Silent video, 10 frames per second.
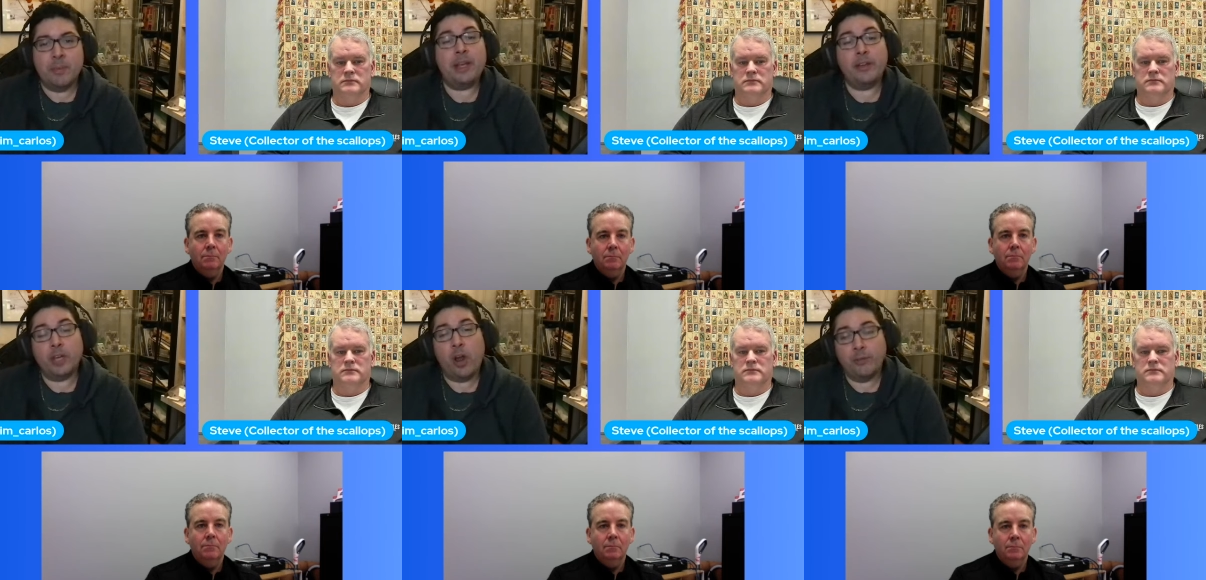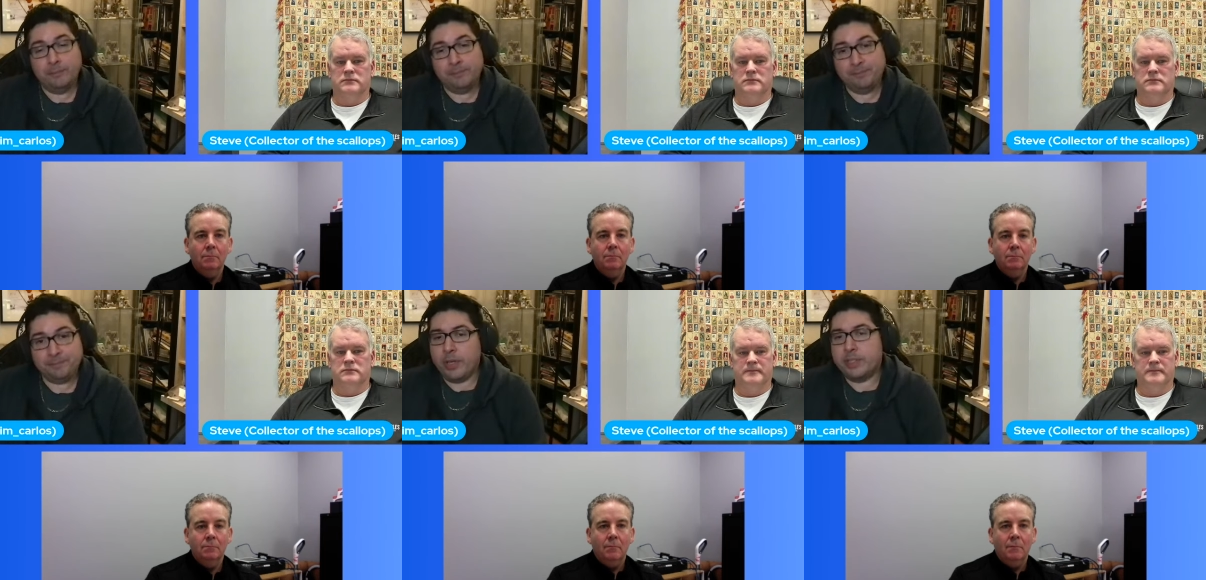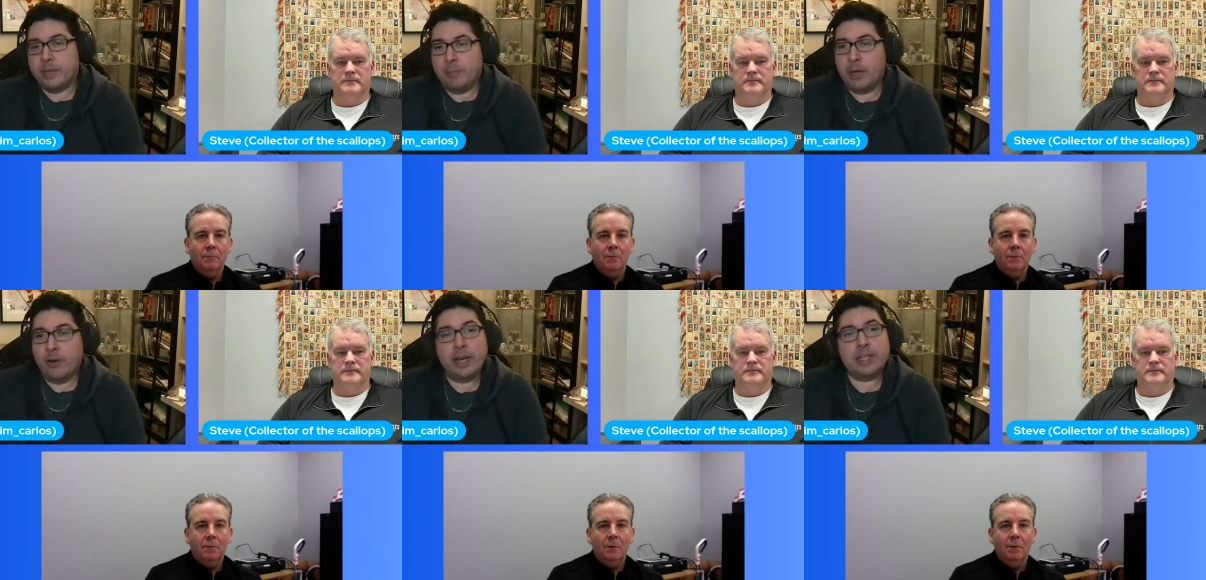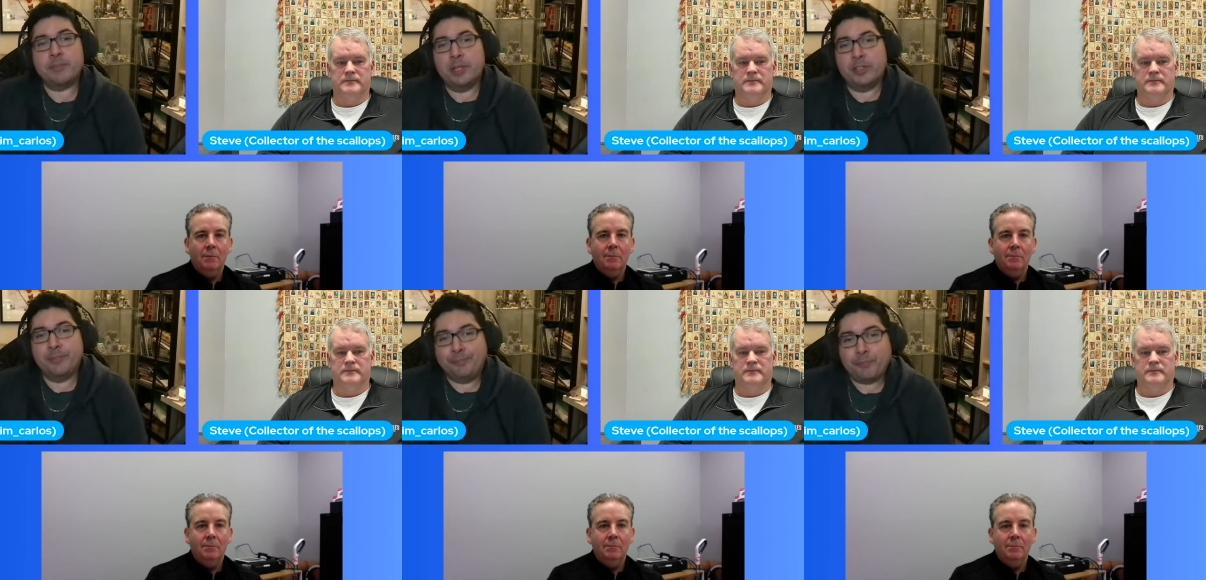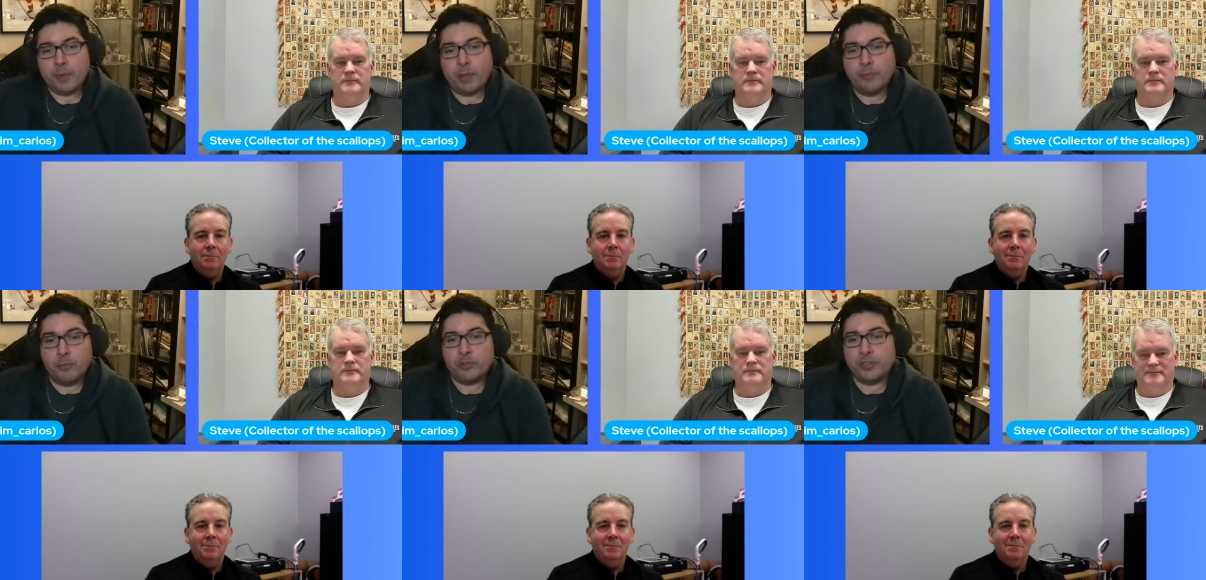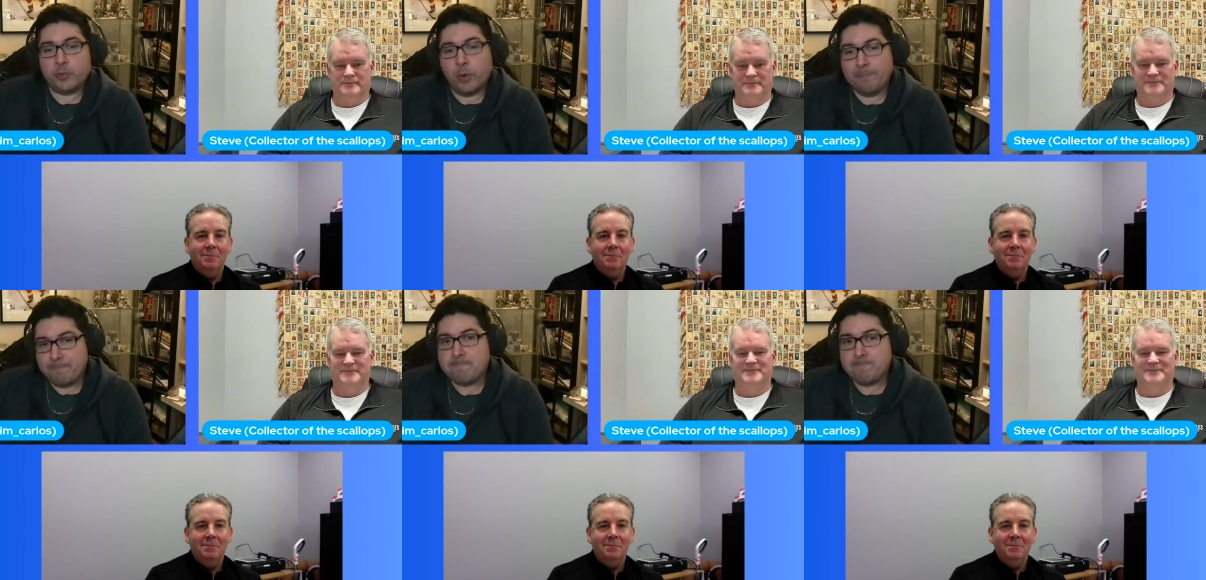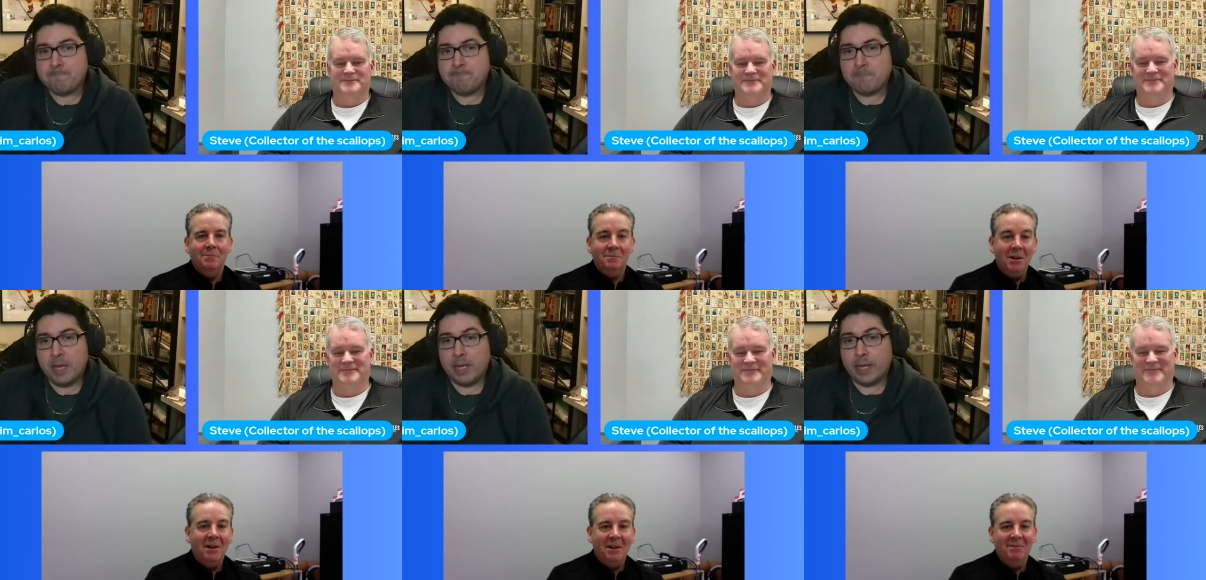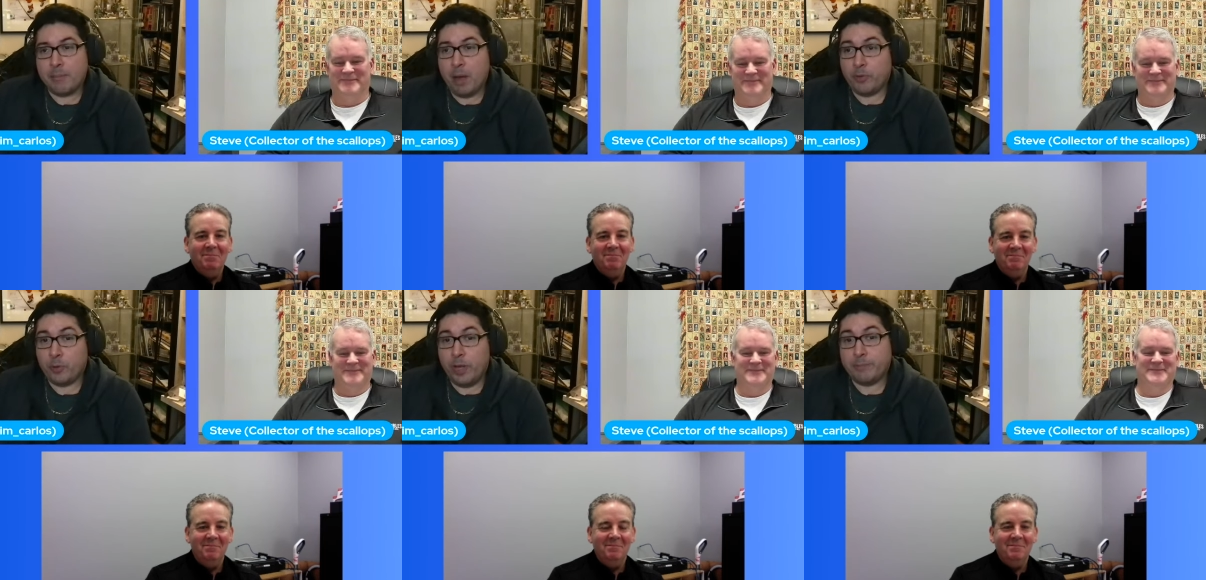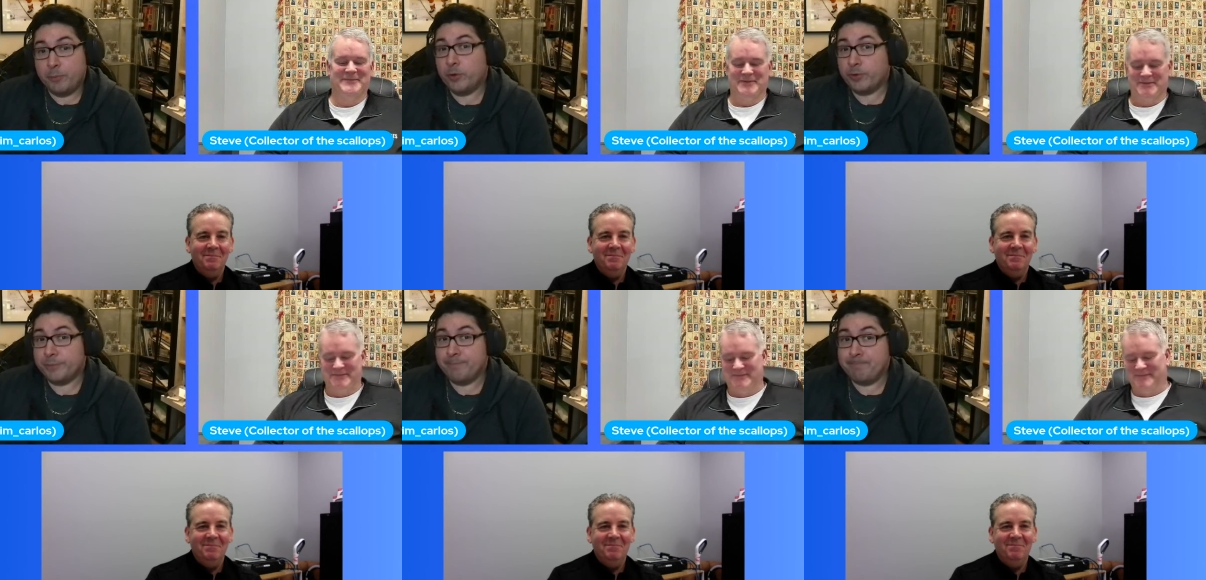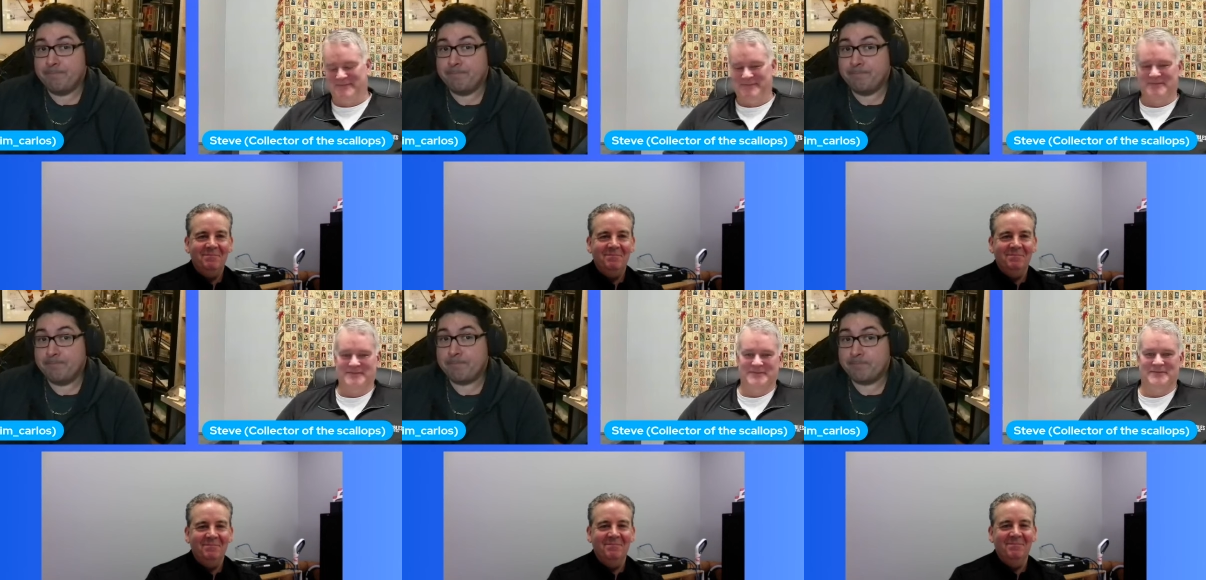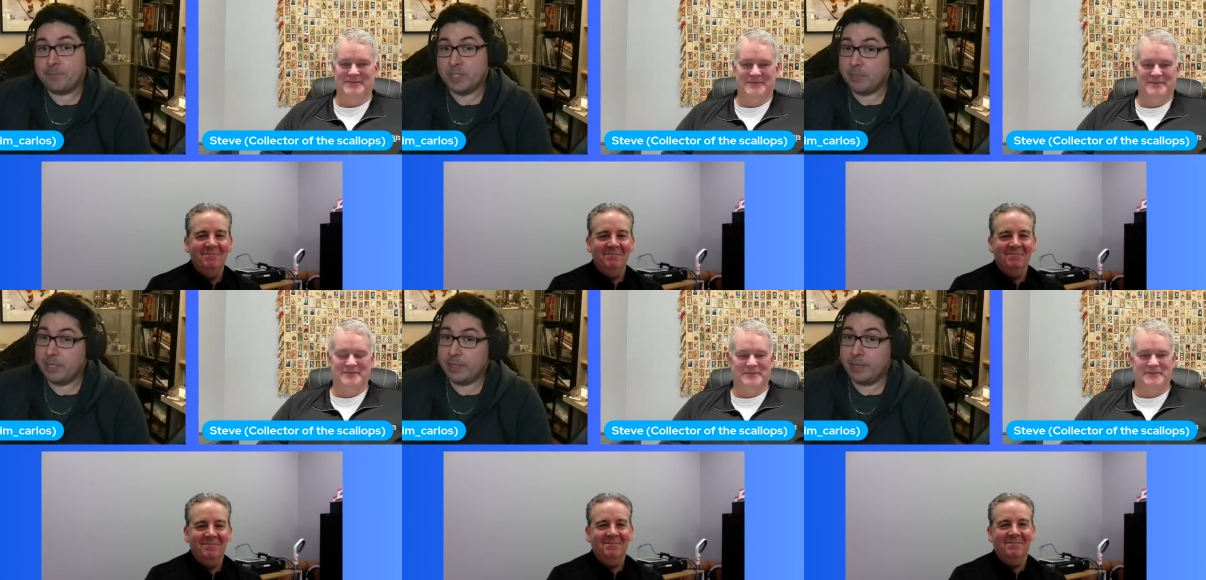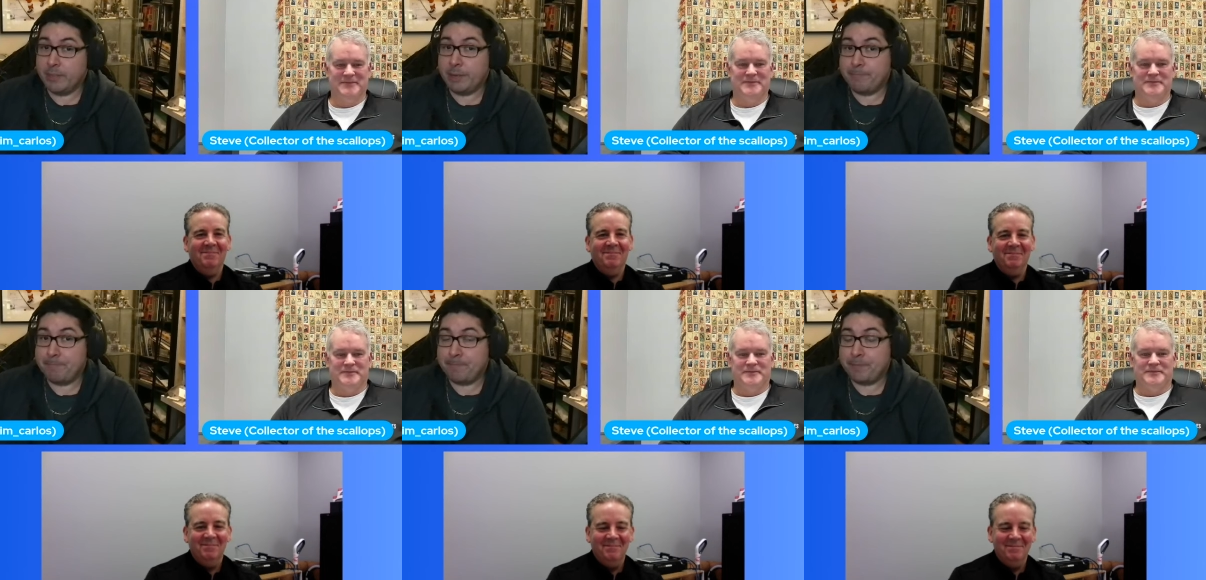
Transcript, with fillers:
Speaker 1: depending on the card. Or you can send Blair on an expedition for Moose and Squirrel. Okay. And he can come back with a grade. Who knows? Some things to think about.